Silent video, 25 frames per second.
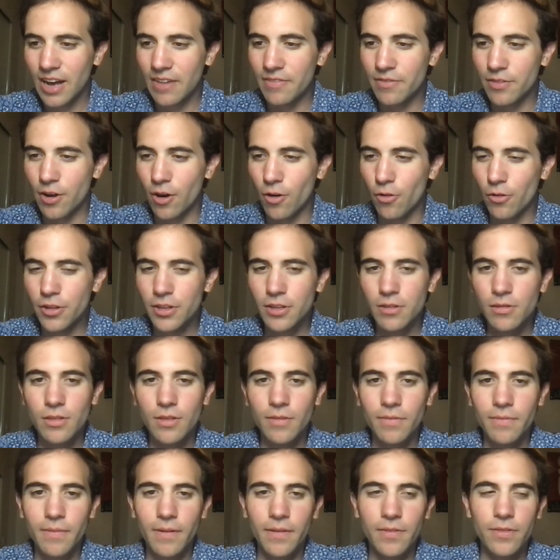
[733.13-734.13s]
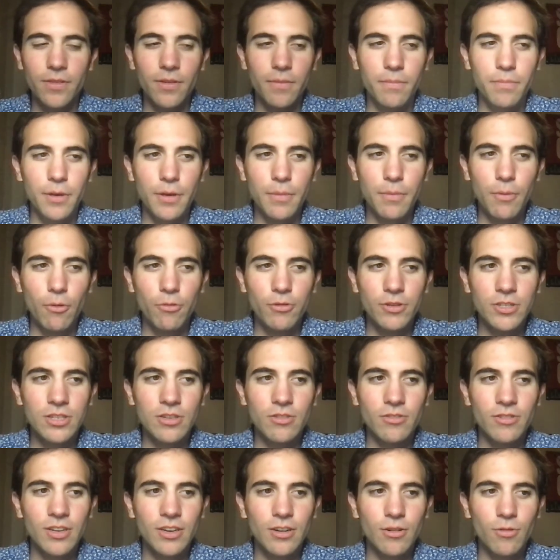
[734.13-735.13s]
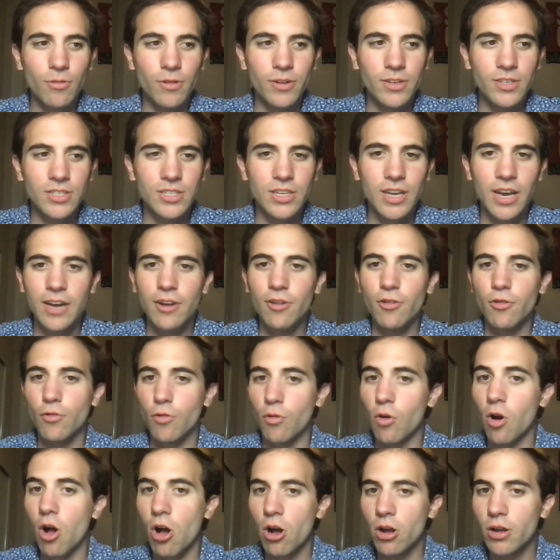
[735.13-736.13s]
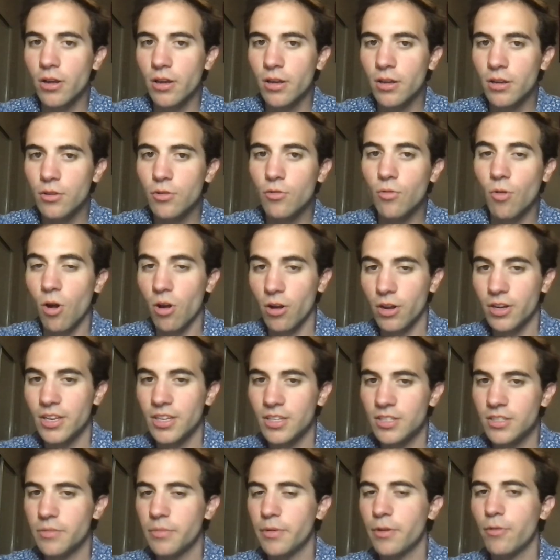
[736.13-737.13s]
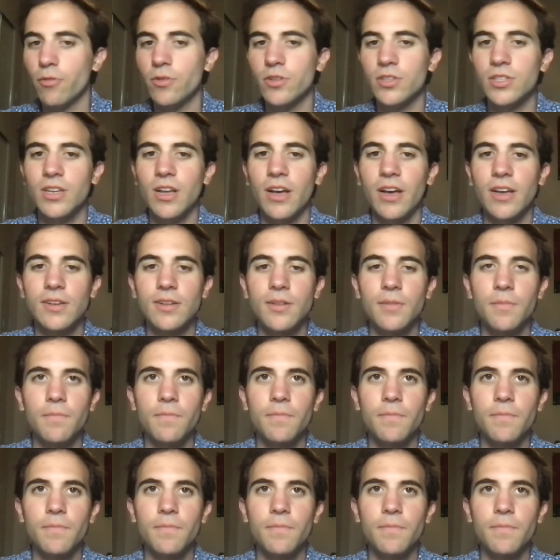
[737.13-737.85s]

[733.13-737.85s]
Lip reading: The people we still need to re-sign are Gronk. Gronk needs to be re-signed.